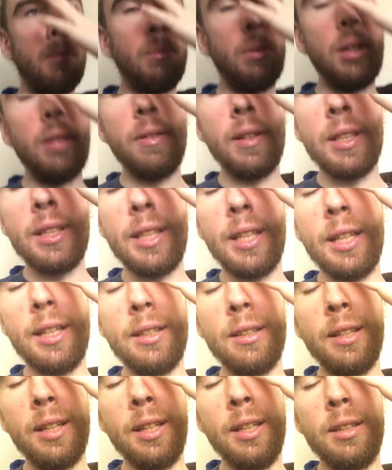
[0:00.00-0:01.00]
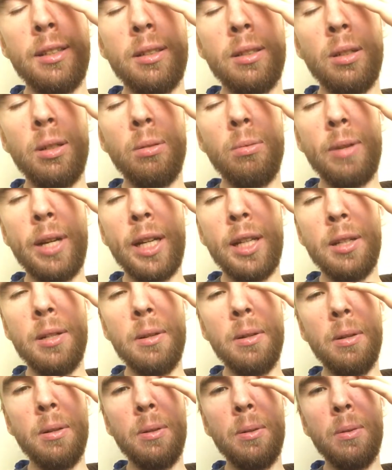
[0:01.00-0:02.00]
But if I take like
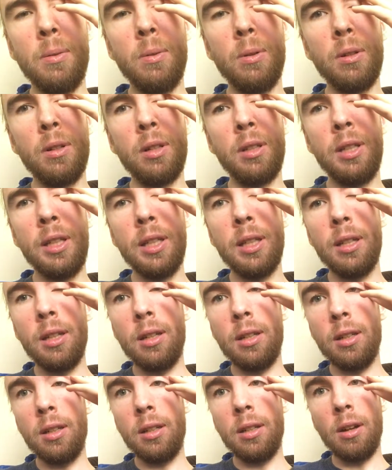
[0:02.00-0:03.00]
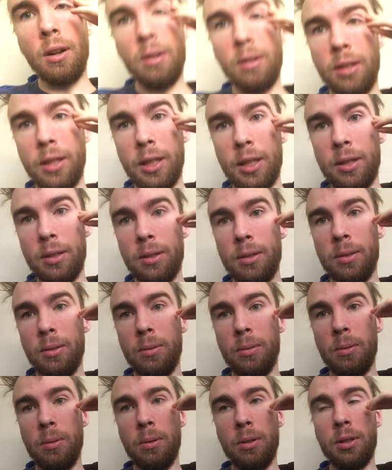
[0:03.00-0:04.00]
oregano or eat garlic
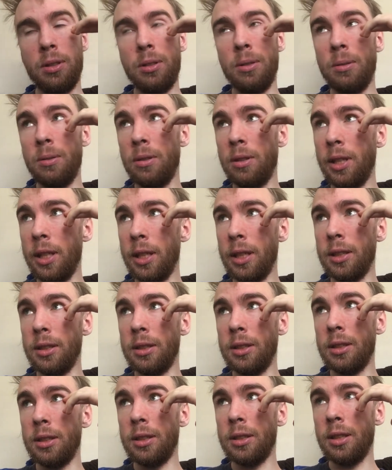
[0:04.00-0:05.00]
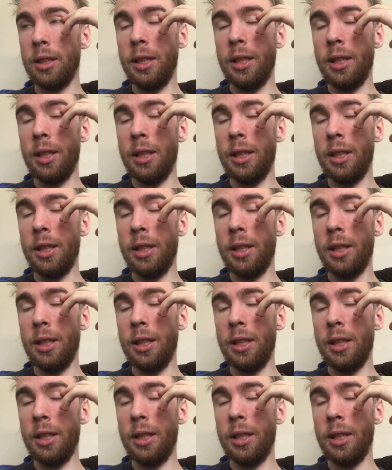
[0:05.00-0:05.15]
or do things,